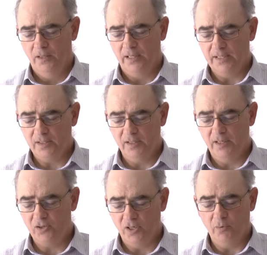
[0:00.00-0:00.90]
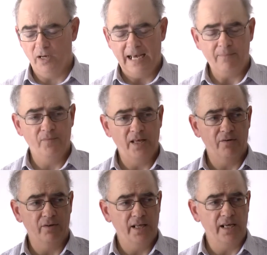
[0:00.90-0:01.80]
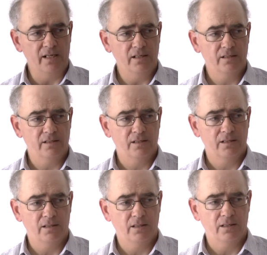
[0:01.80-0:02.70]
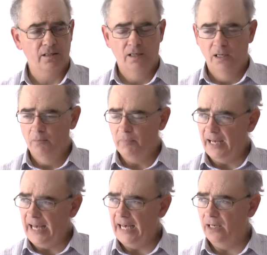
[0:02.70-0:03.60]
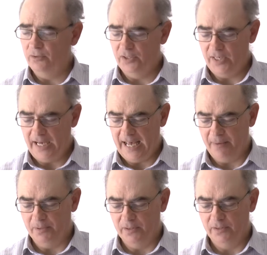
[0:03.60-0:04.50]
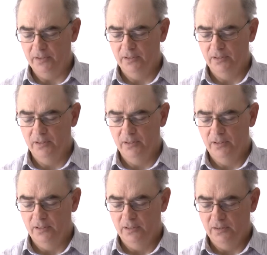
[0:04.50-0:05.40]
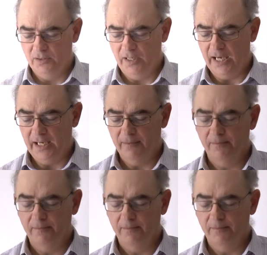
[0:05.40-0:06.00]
That's literally what happened there and then. But how does it happen today?